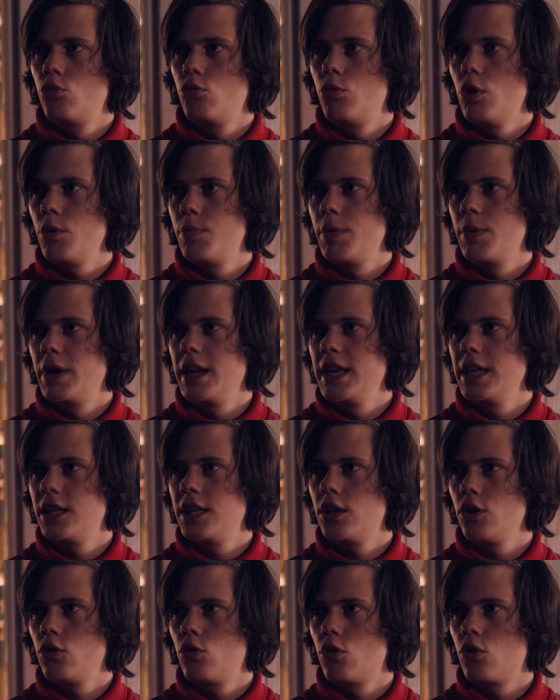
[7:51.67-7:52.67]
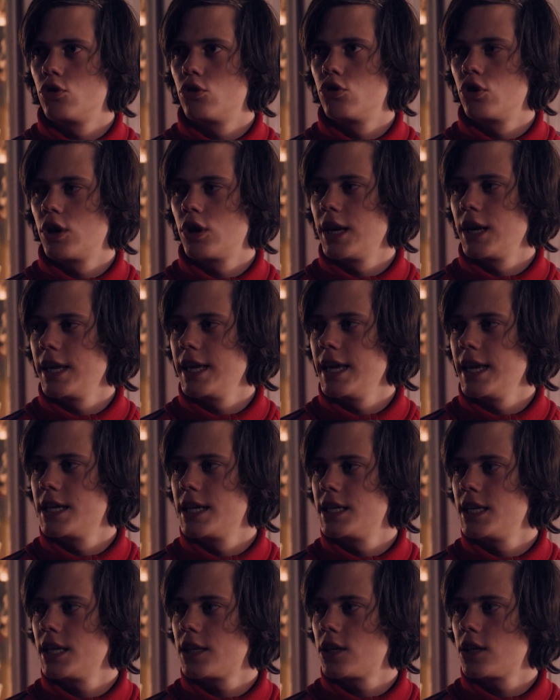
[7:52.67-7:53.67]
Simon says he doesn't understand how
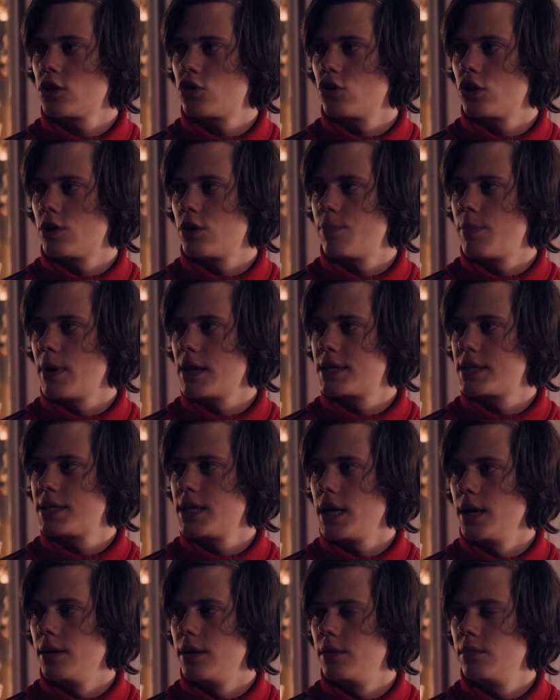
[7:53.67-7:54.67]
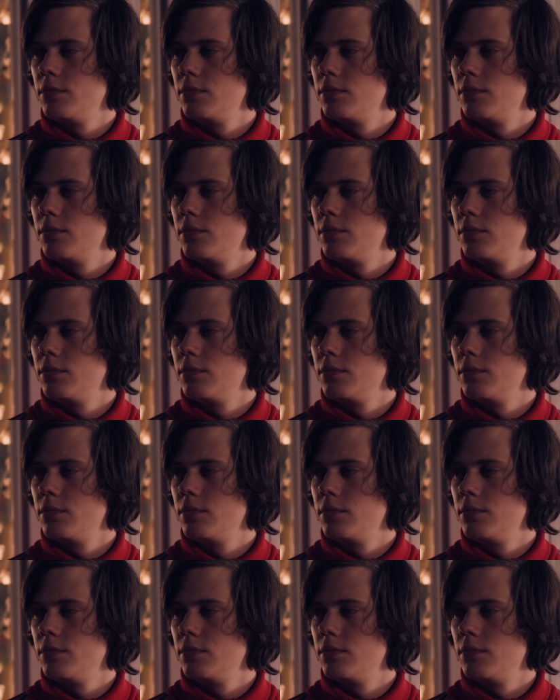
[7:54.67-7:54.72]
someone can be happy one